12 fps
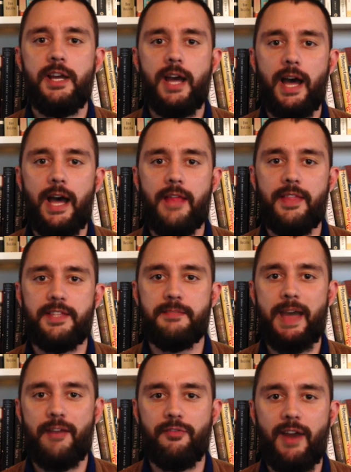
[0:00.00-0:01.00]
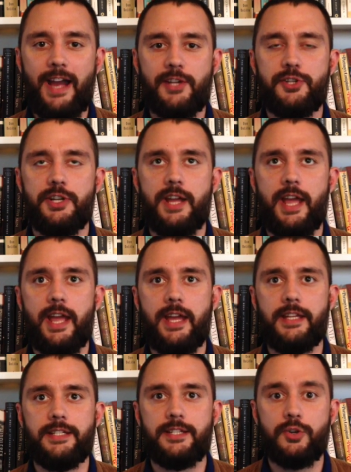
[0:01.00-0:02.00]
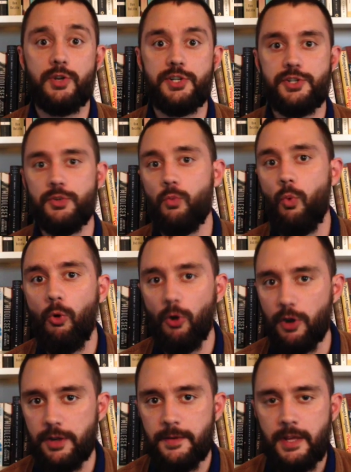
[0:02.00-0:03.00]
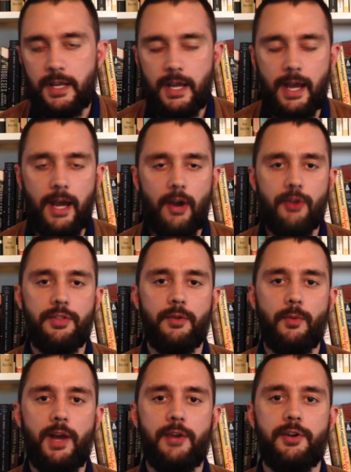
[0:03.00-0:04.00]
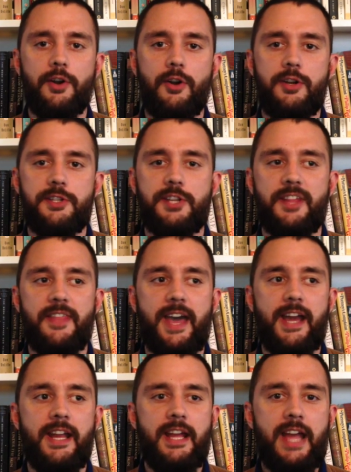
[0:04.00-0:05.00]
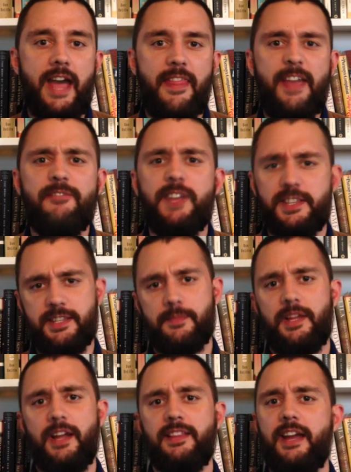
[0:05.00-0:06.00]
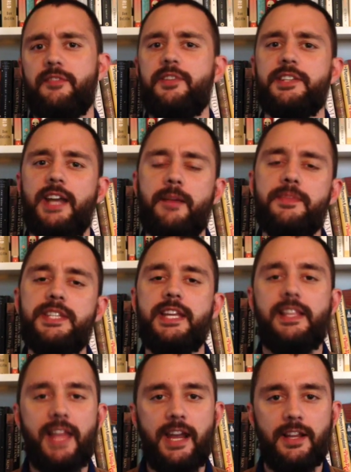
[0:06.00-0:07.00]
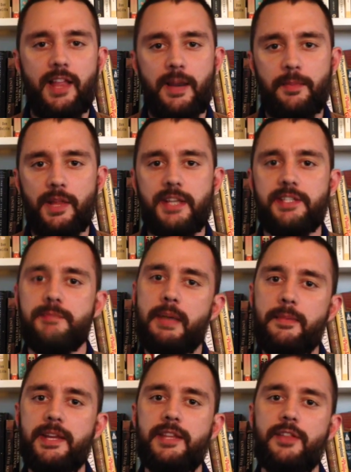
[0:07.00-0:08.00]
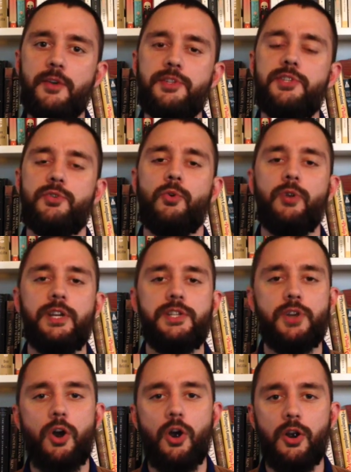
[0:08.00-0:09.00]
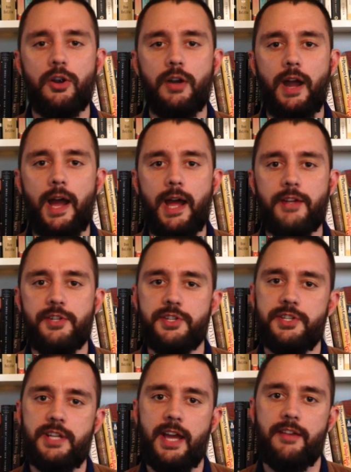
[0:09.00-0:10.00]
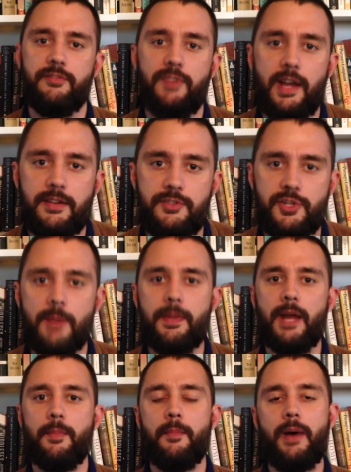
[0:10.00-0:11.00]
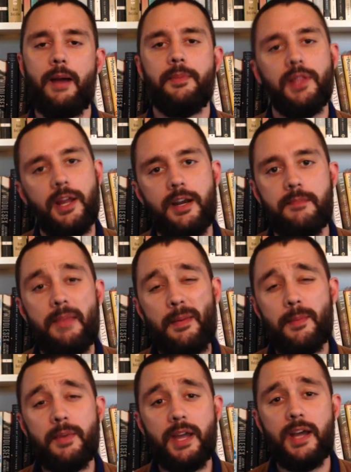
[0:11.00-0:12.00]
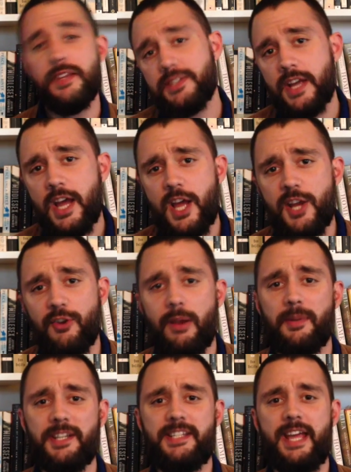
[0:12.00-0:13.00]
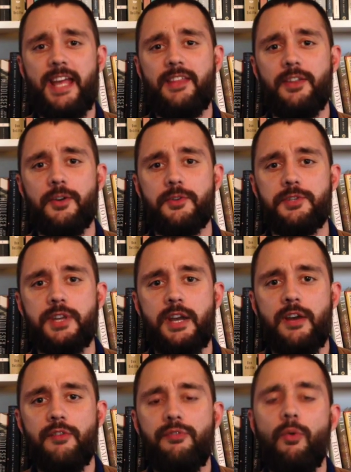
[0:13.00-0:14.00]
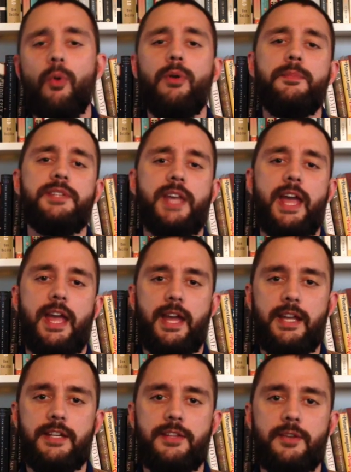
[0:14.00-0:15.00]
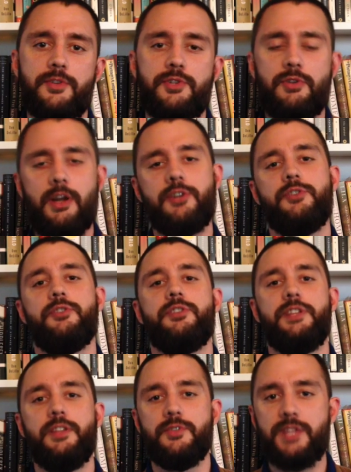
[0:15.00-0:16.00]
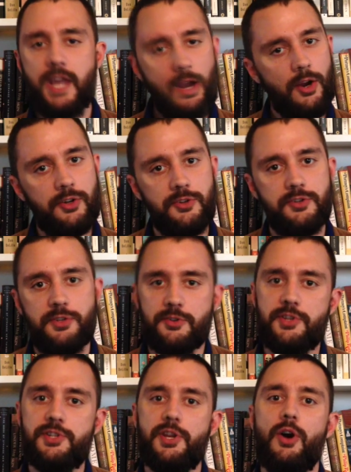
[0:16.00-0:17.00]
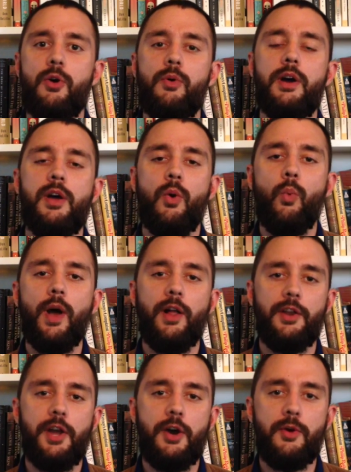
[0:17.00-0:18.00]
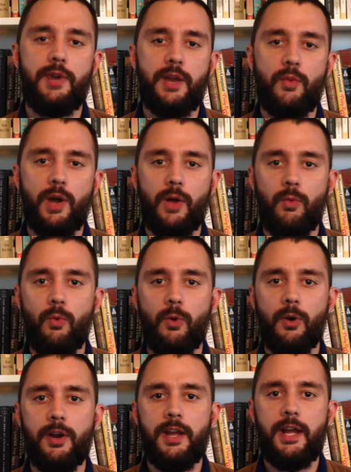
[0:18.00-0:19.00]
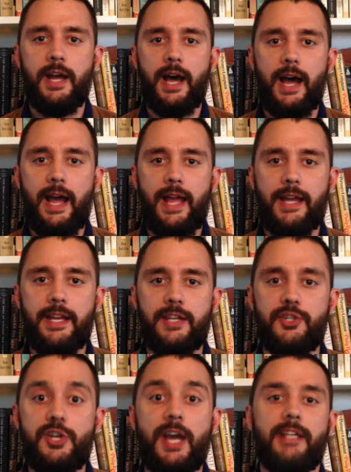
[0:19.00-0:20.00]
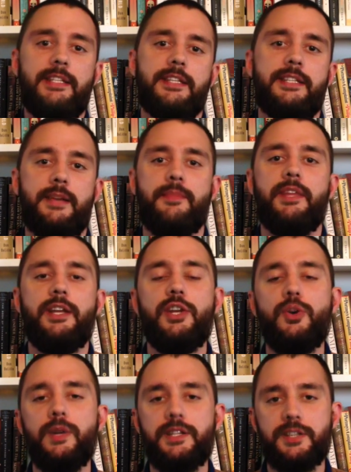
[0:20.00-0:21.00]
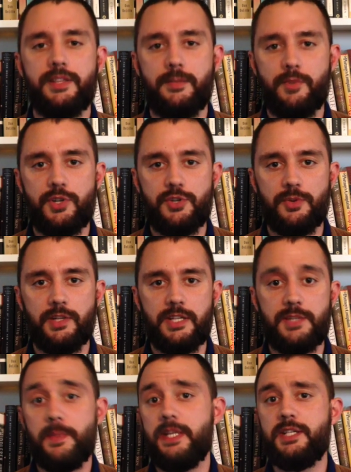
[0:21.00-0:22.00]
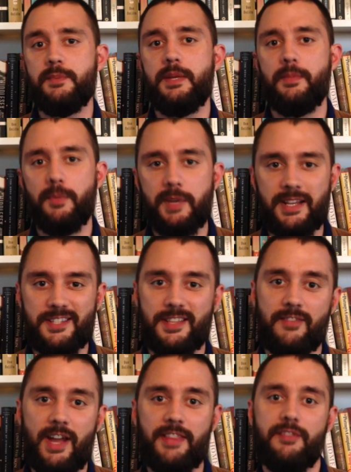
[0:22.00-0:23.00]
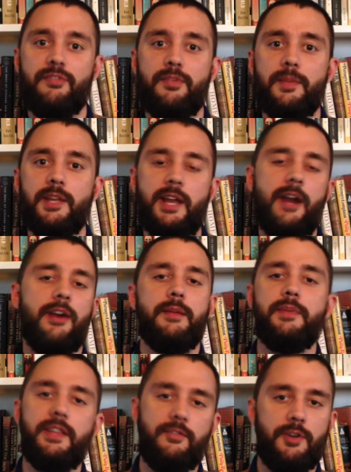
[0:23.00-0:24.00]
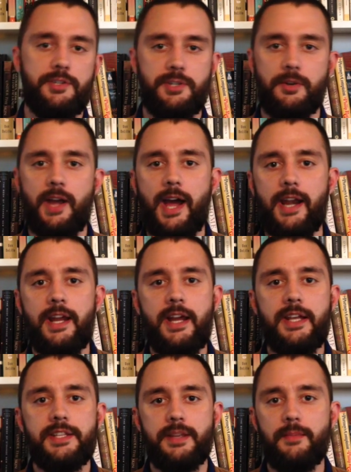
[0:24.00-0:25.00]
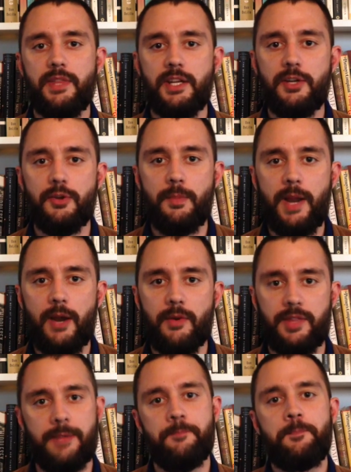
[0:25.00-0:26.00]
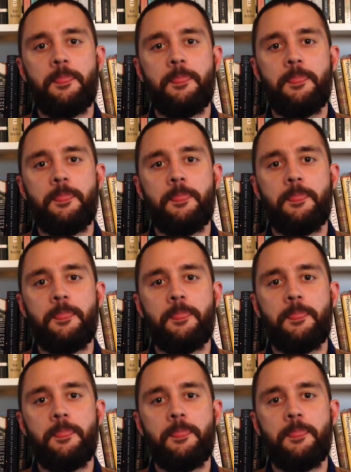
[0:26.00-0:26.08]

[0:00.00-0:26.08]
That's Matt Fraction and Christian Ward are the writer and artist on that. And they've done something like that. It feels like I'm seeing that in a lot of places. Maybe those stories are just kind of jumping up in popularity. Maybe because you're able to take those forms and those structures and those characters that are so well-known and well-worn and inject something new into them, which really speaks to people because they've got the familiarity, but they've also got something new to pair with it.